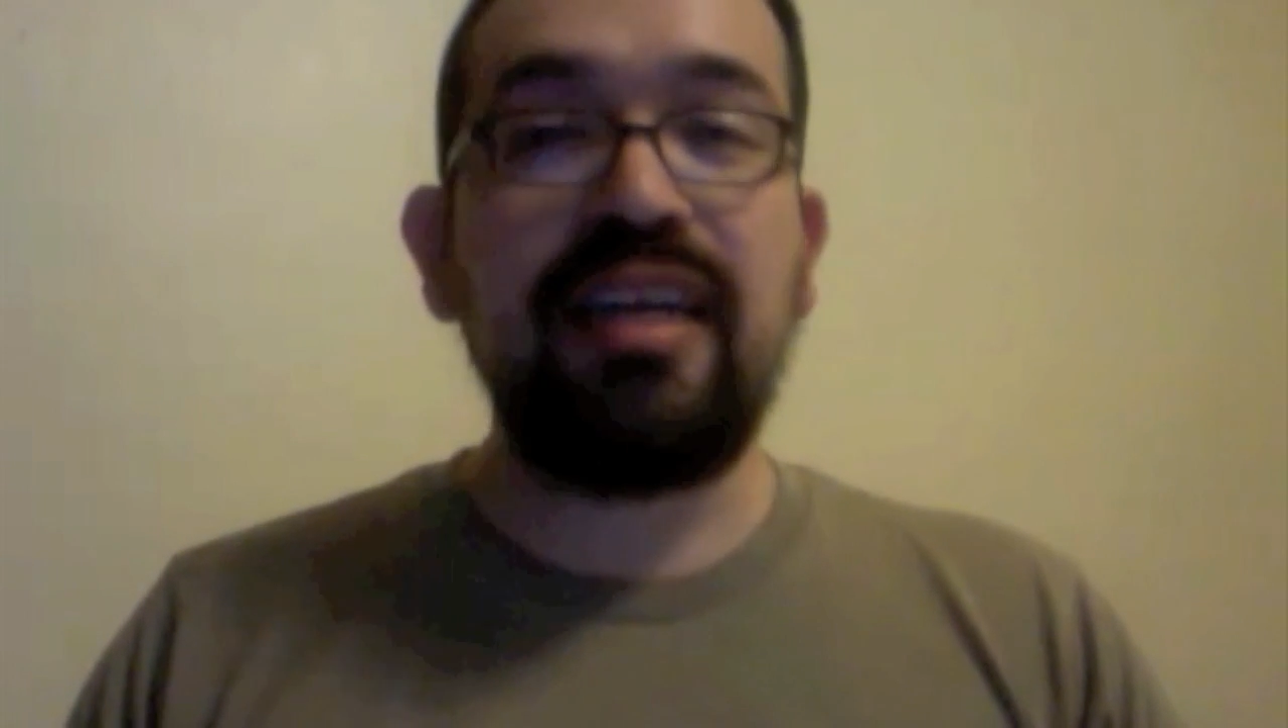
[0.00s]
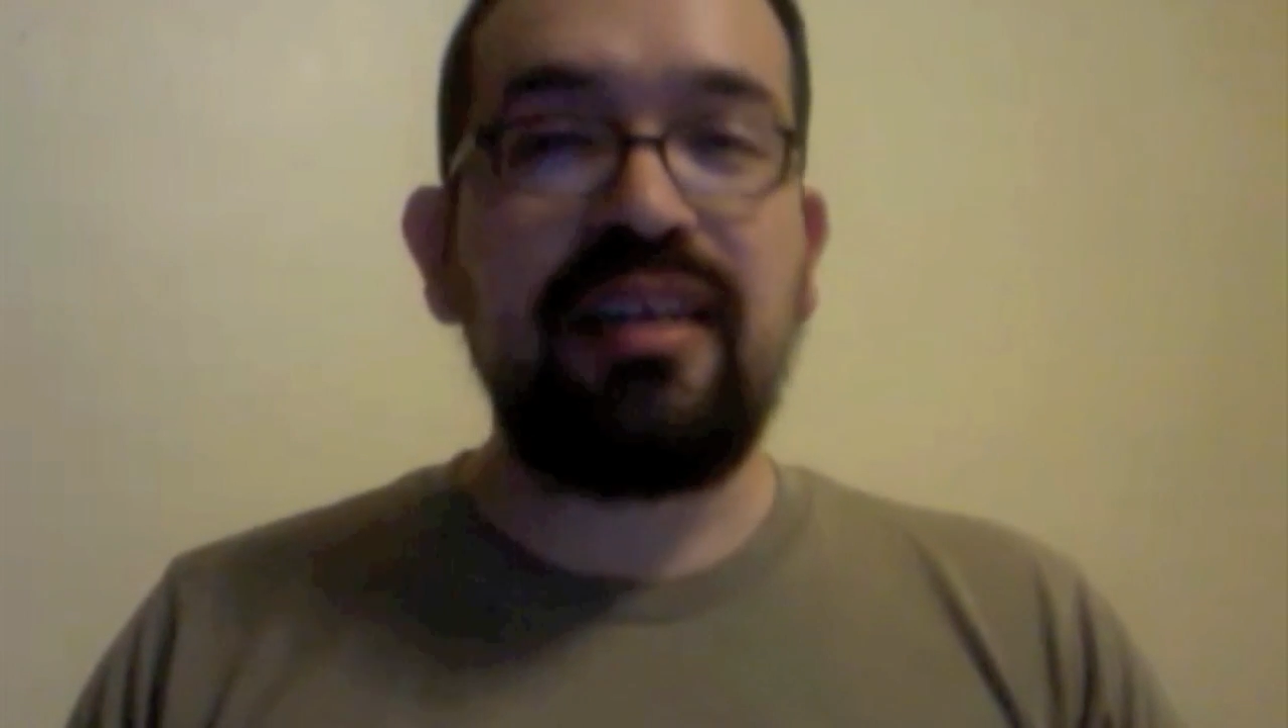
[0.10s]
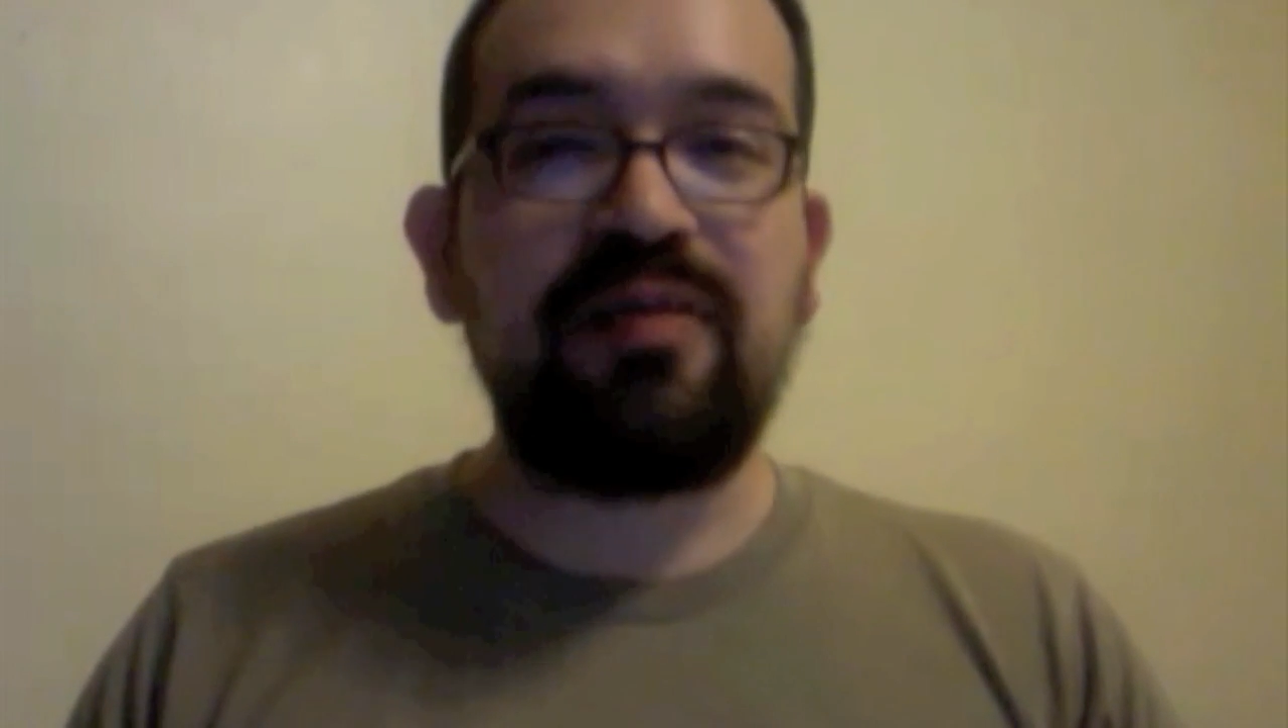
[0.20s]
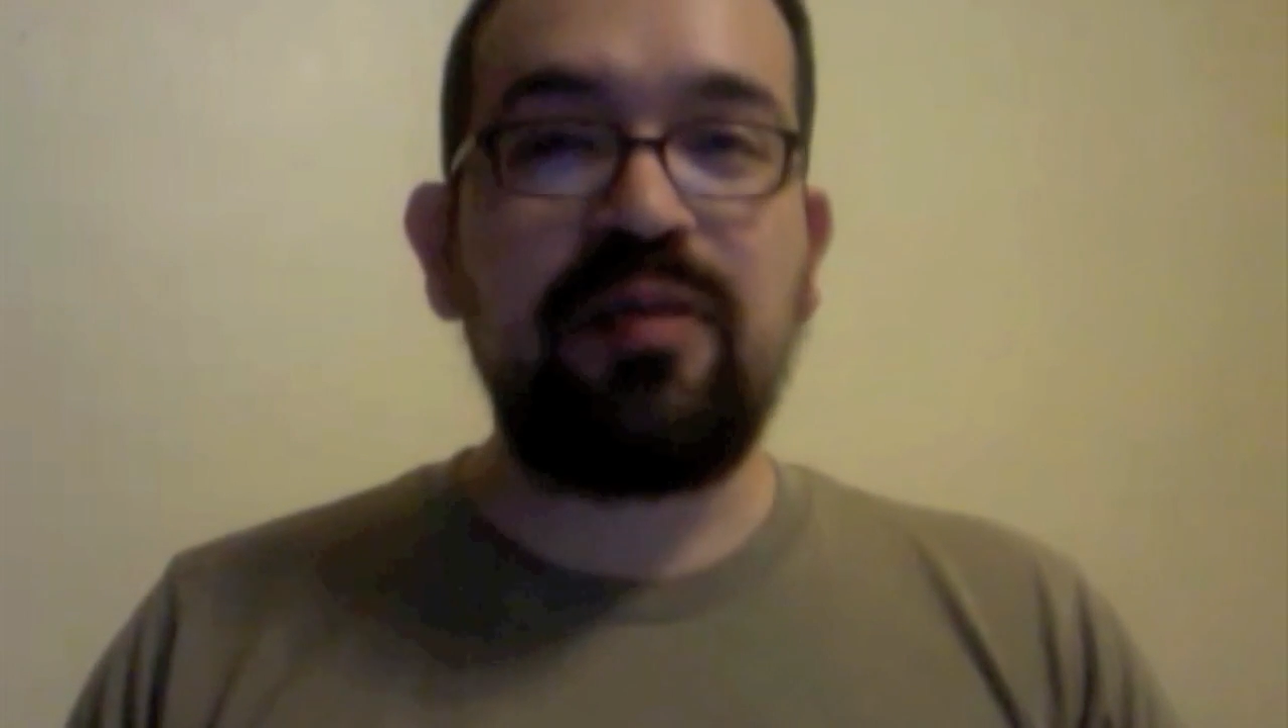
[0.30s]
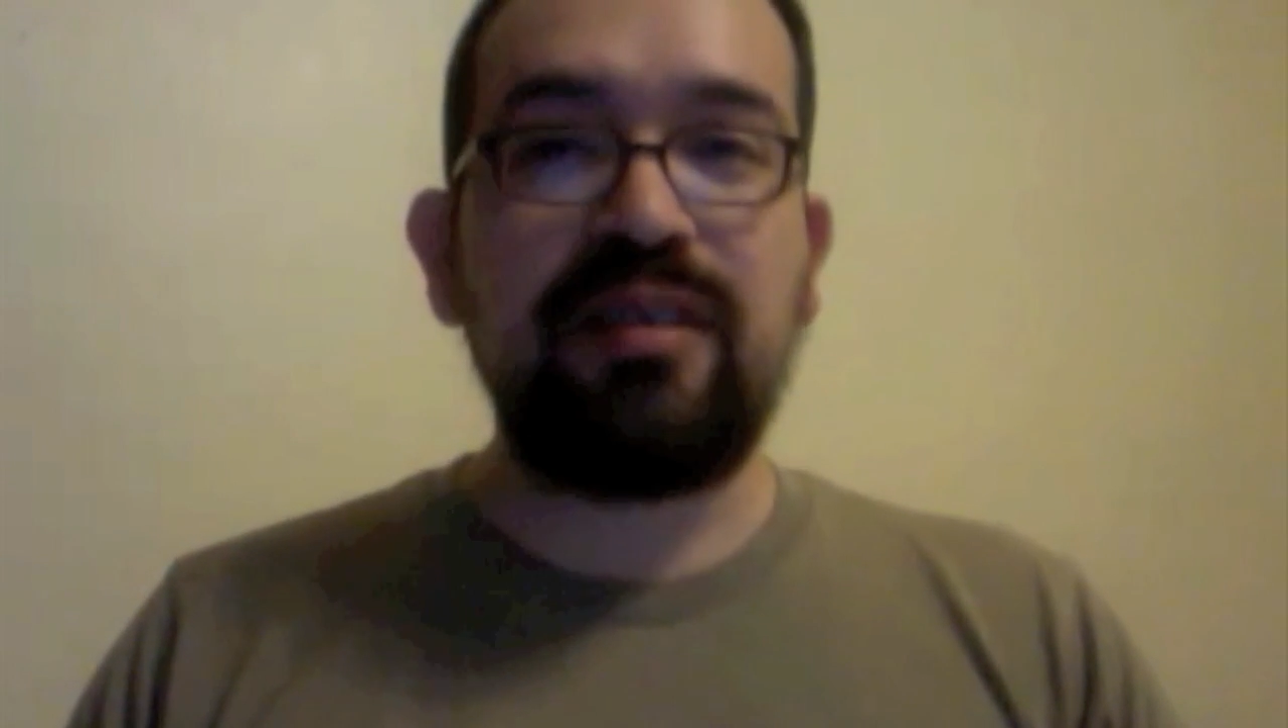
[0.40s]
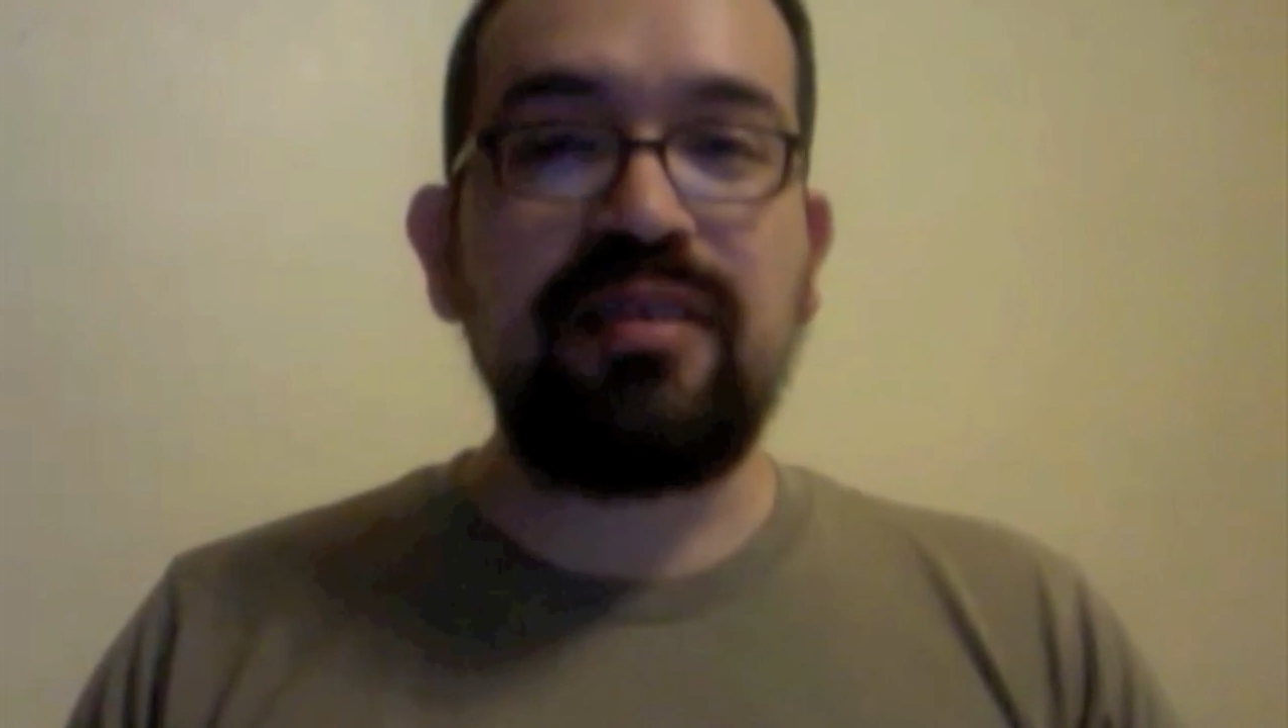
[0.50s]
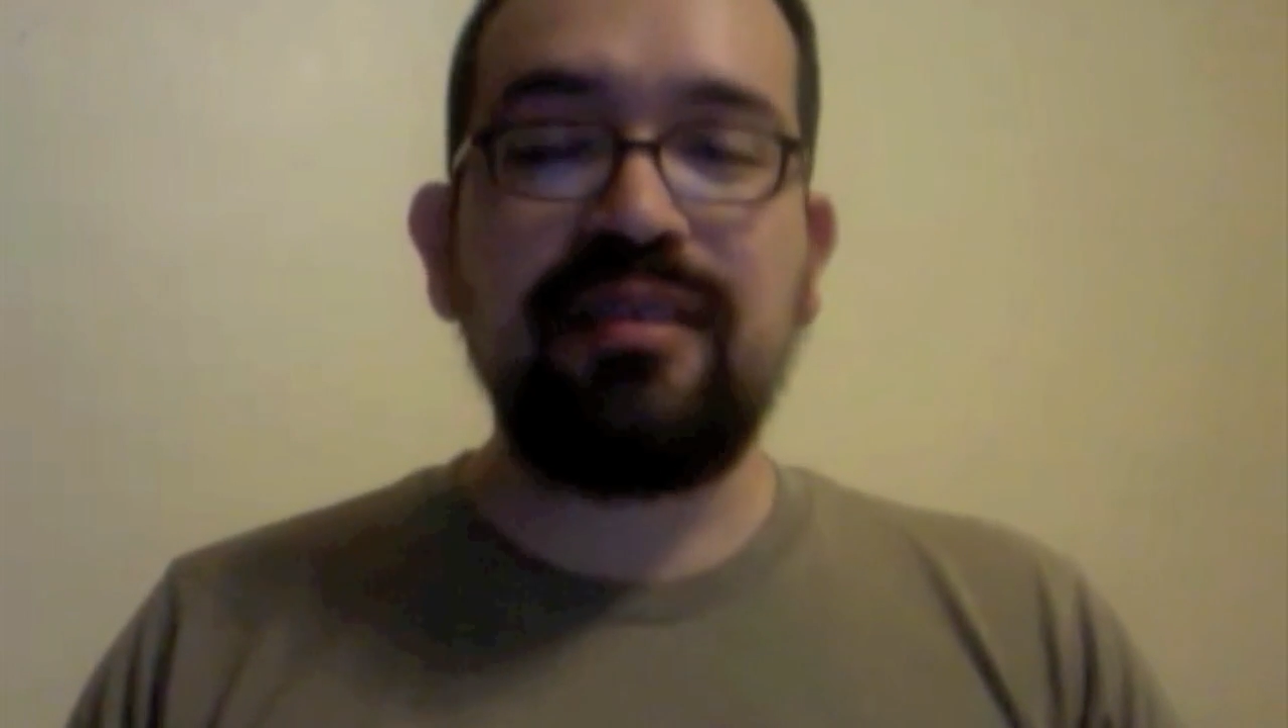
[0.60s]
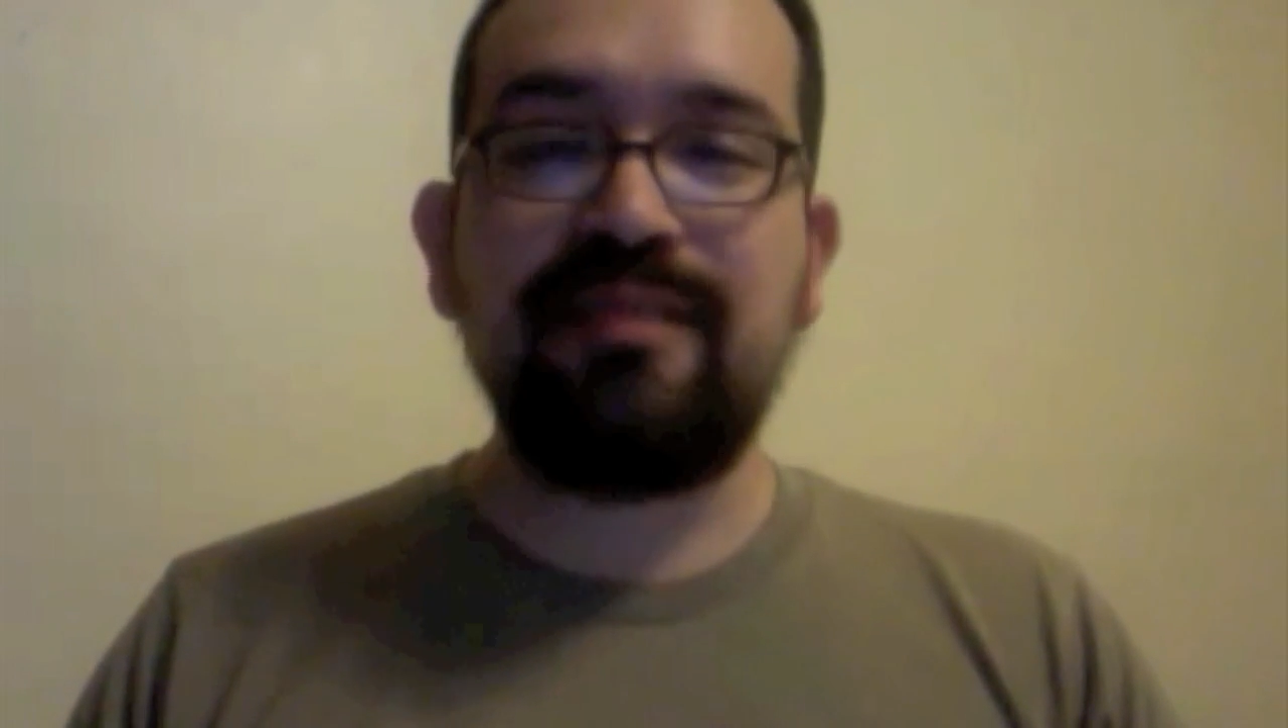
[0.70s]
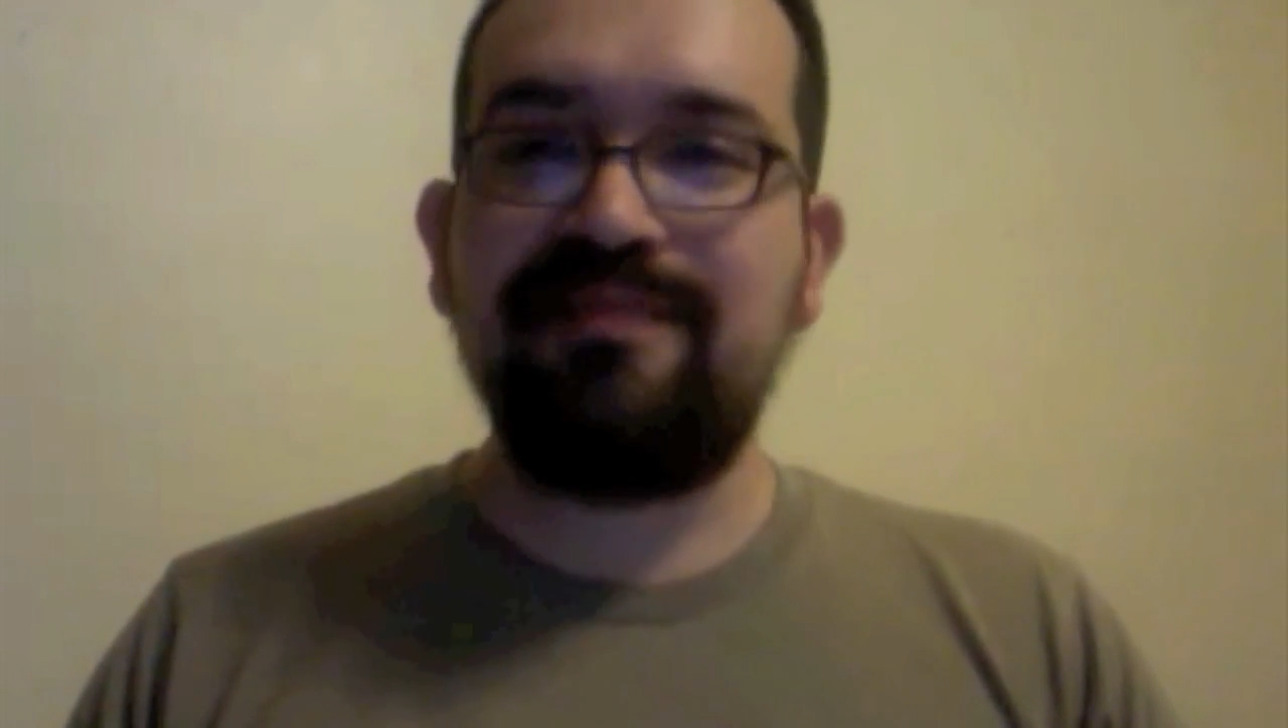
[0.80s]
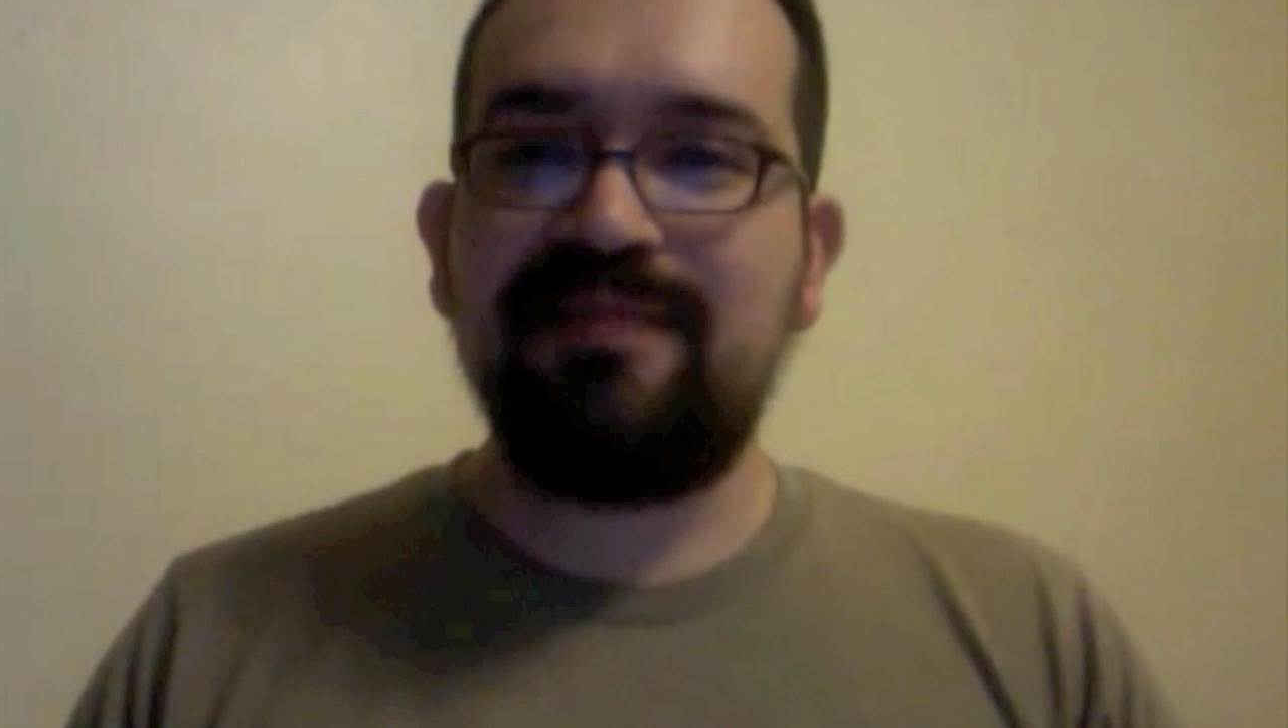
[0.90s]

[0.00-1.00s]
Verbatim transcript: and, of course,